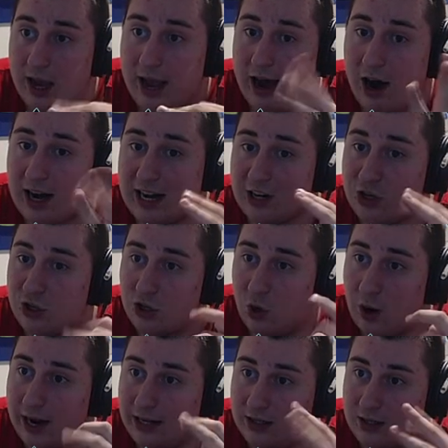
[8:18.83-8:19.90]
audience
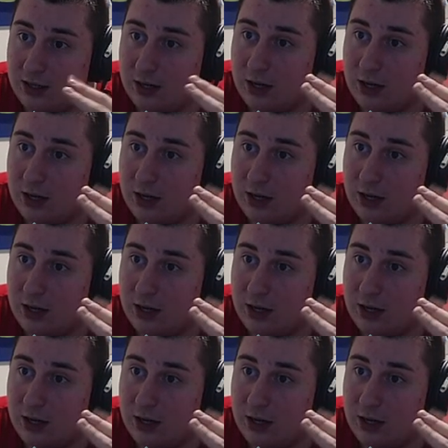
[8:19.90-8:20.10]
choice.